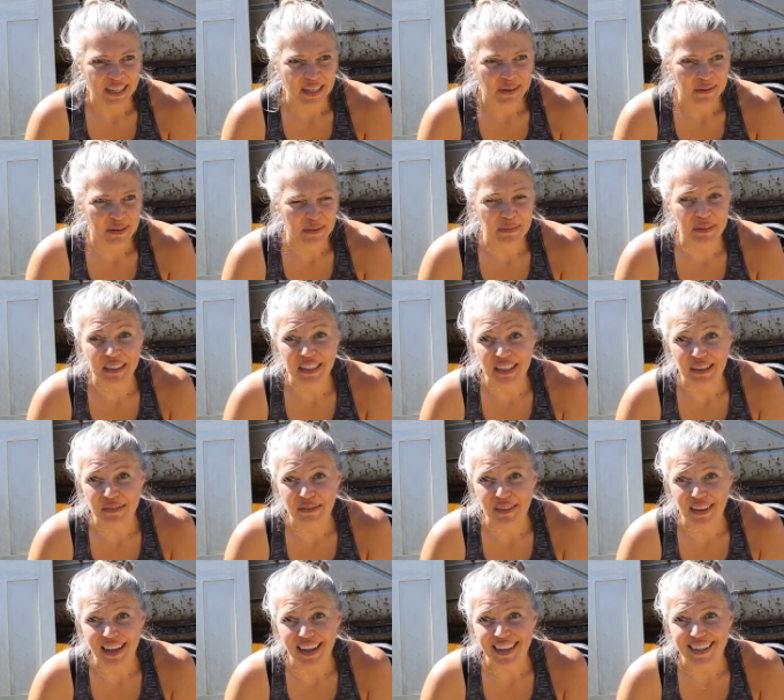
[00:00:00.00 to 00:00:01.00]
We believe
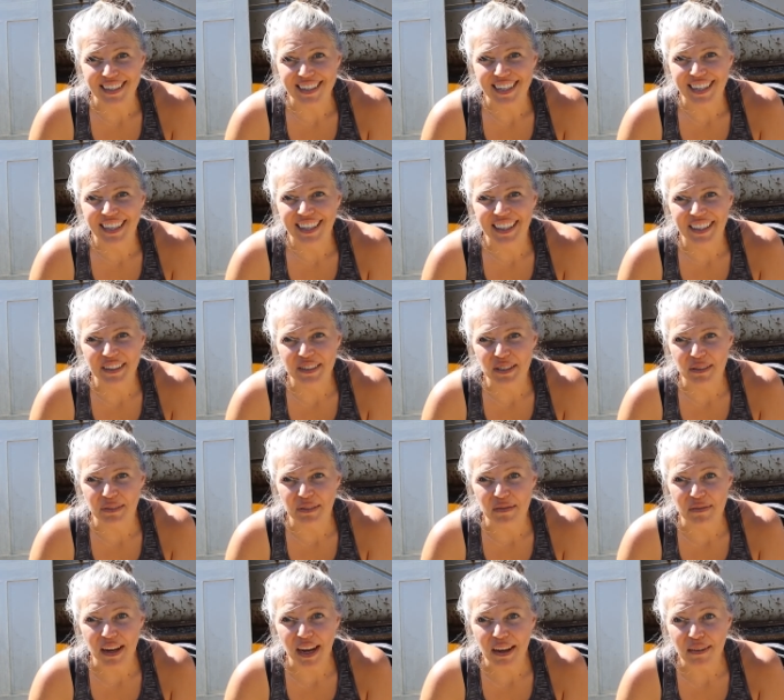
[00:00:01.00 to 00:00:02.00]
that there's a
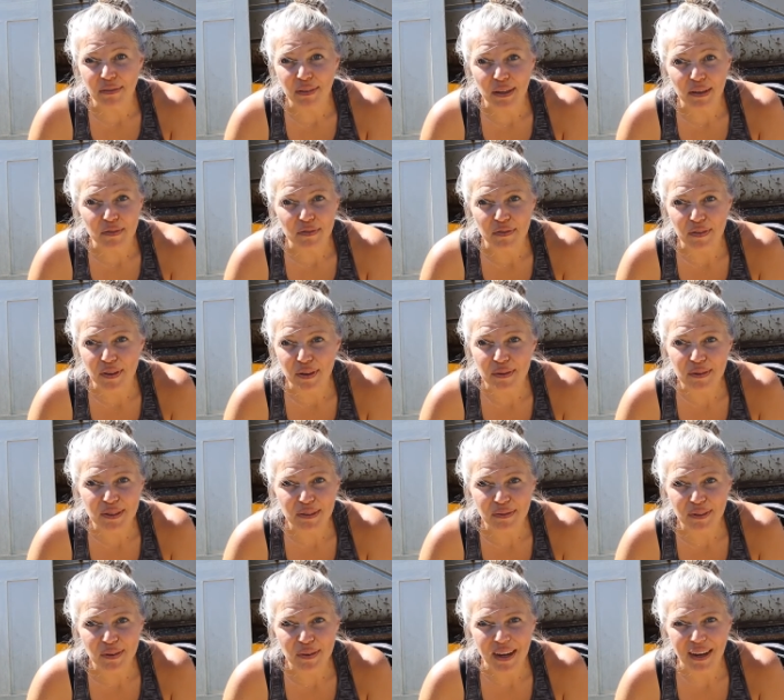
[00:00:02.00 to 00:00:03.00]
revival of those
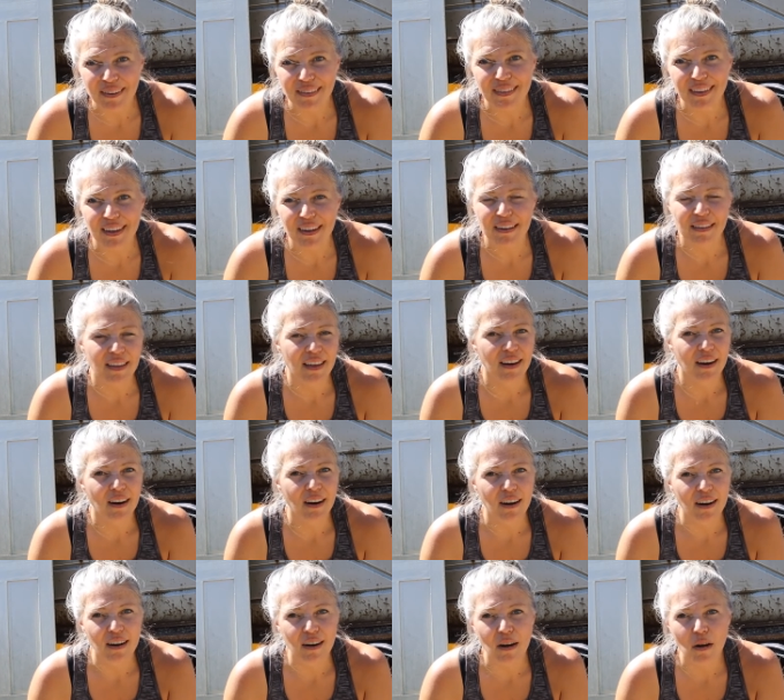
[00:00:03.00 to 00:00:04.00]
of you out there that
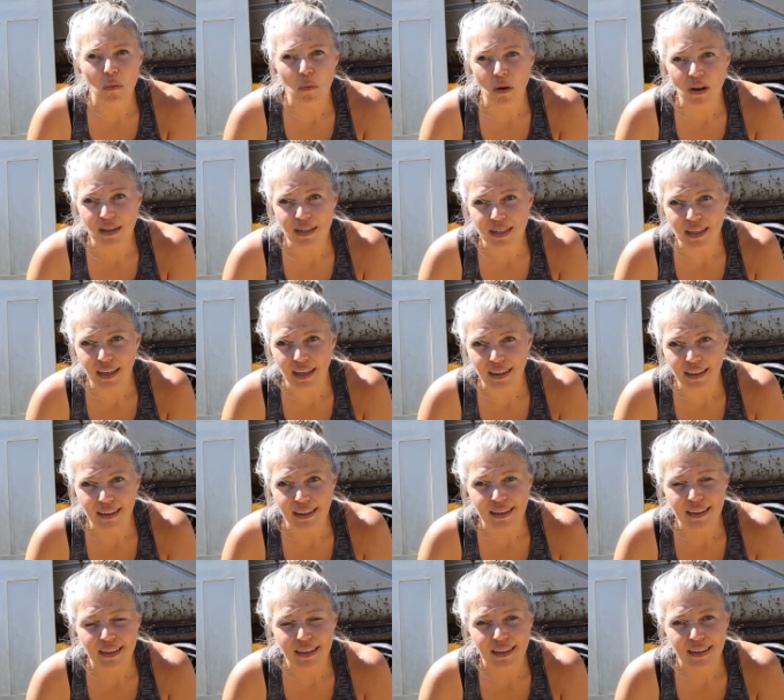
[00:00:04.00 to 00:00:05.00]
are wanting
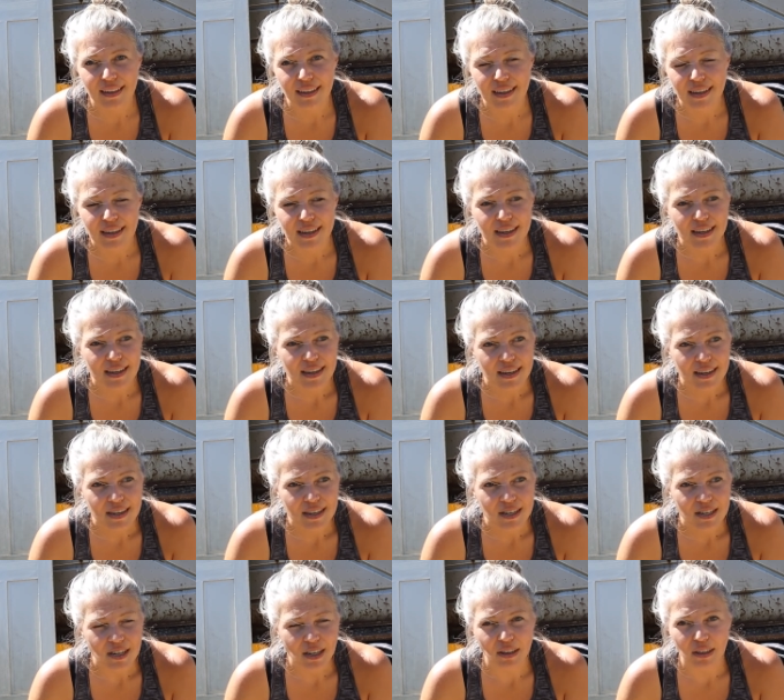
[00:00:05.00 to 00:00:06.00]

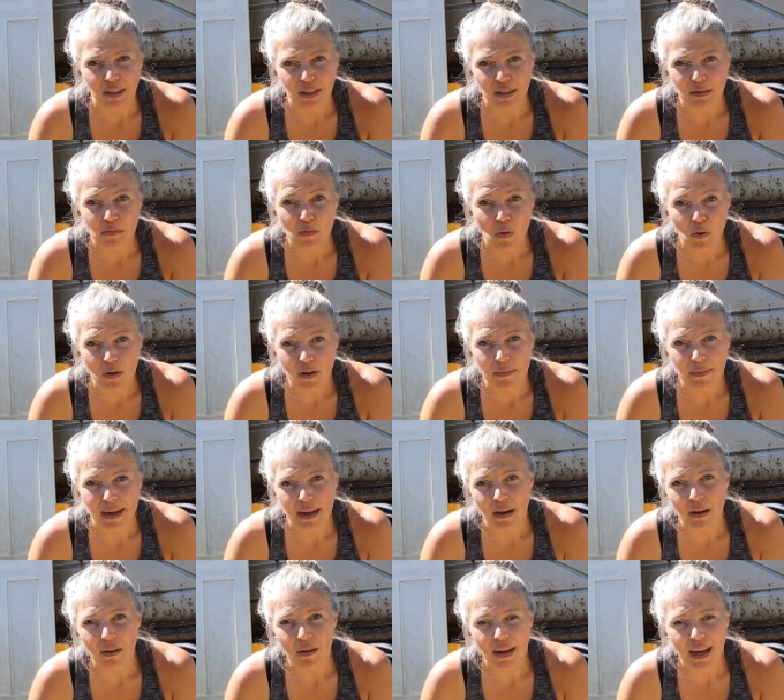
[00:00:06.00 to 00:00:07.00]
to learn more
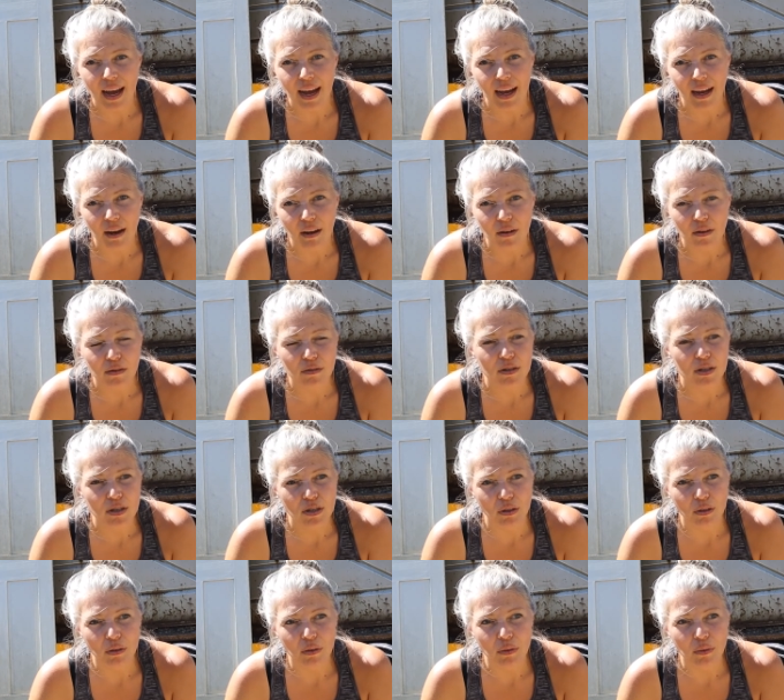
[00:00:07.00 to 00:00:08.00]
about how
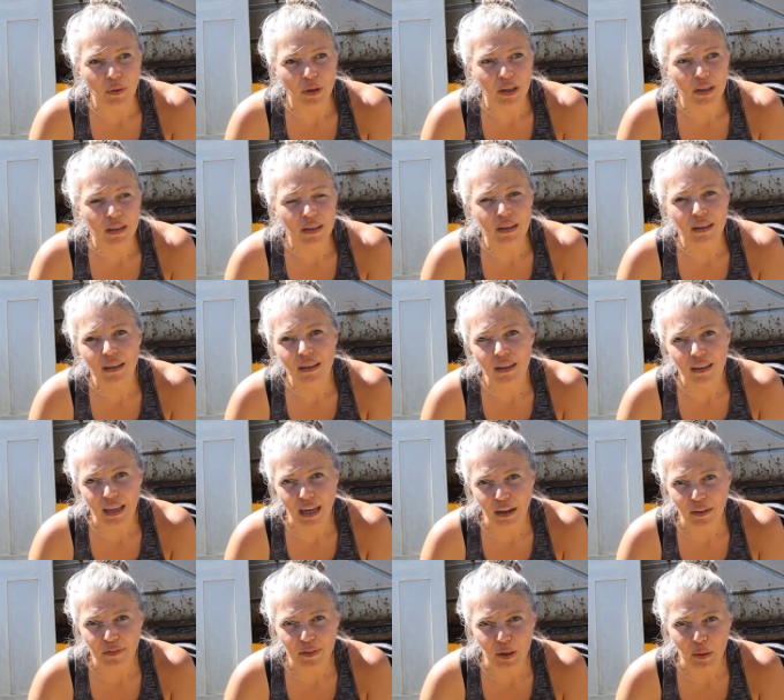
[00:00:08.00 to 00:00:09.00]
to
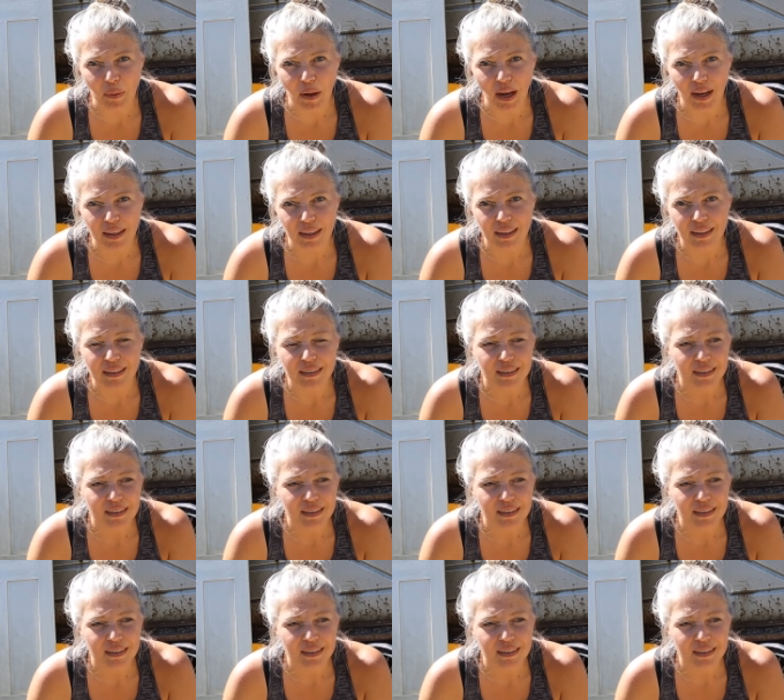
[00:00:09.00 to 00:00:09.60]
care for your body,